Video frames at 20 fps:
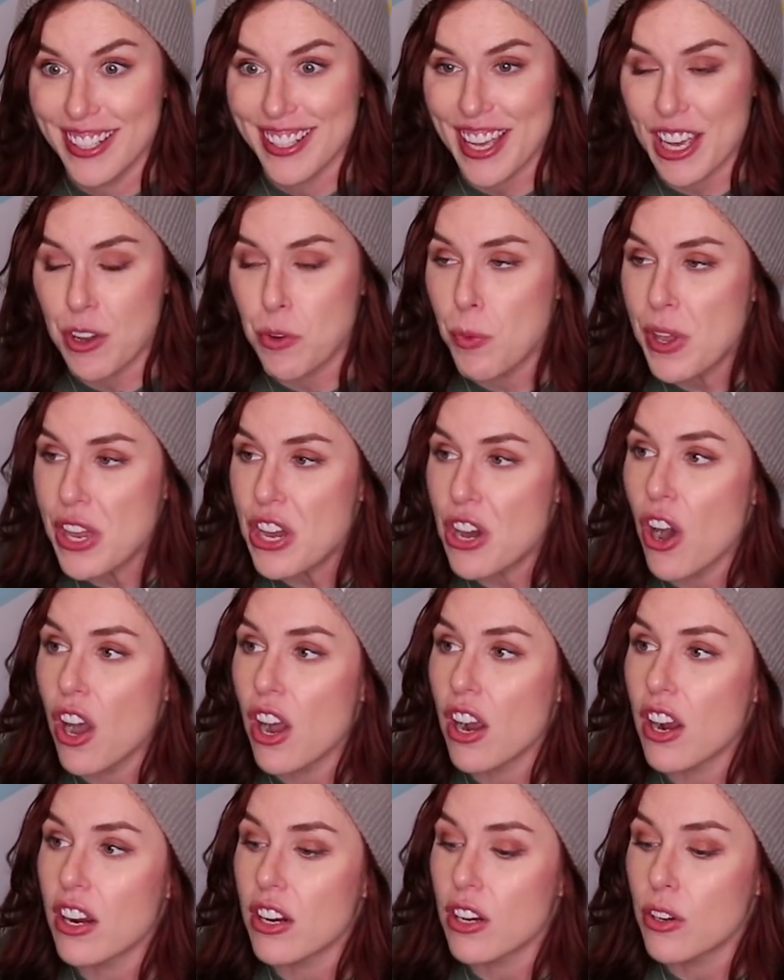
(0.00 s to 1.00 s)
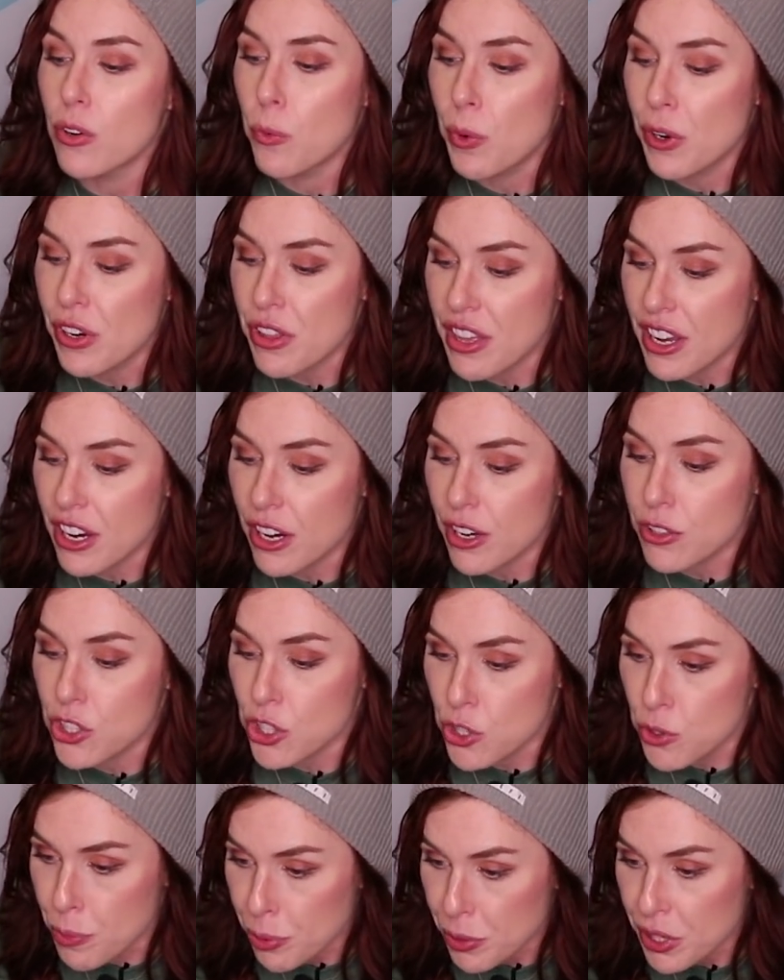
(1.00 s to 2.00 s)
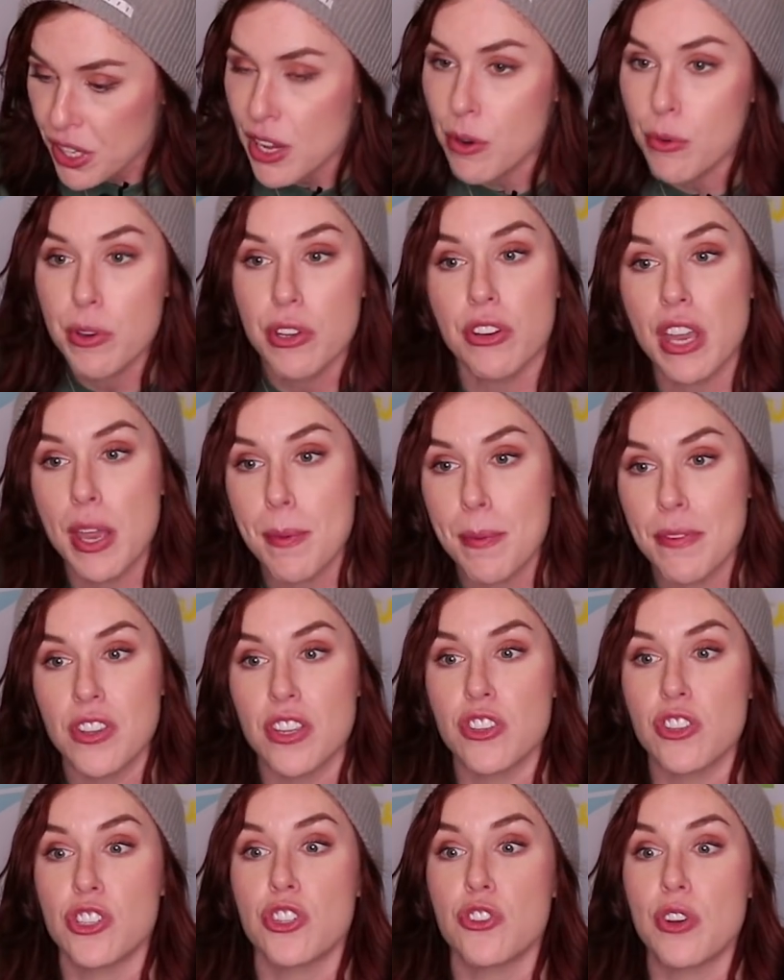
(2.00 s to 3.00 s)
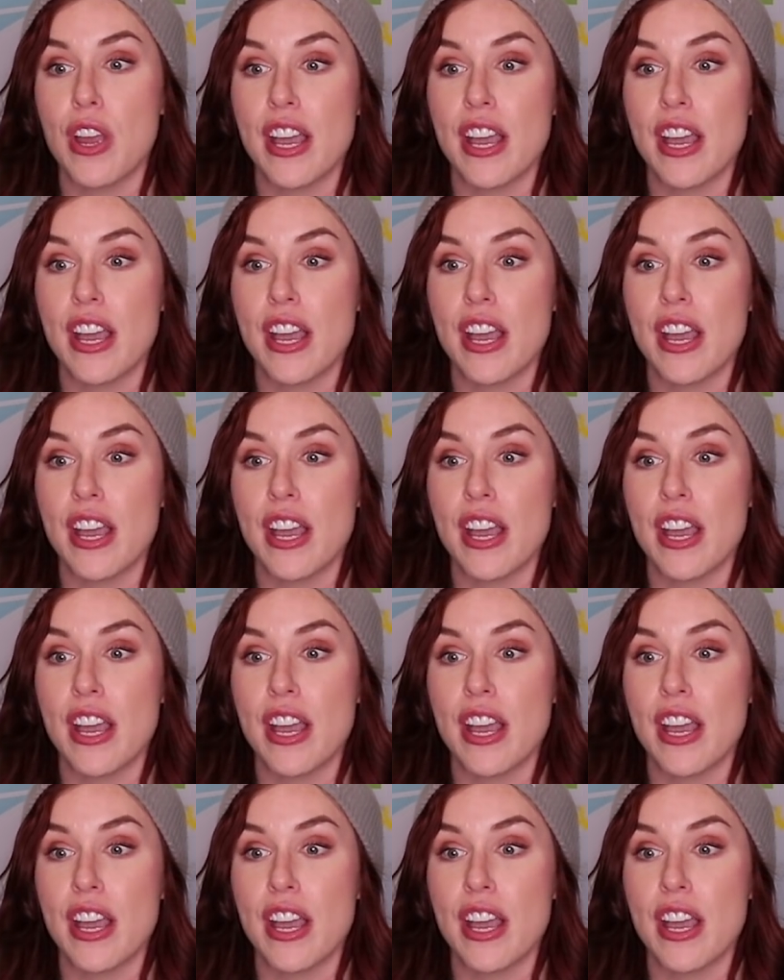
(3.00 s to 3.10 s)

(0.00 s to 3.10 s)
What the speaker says: Like, we're there to play a real game of Dungeons and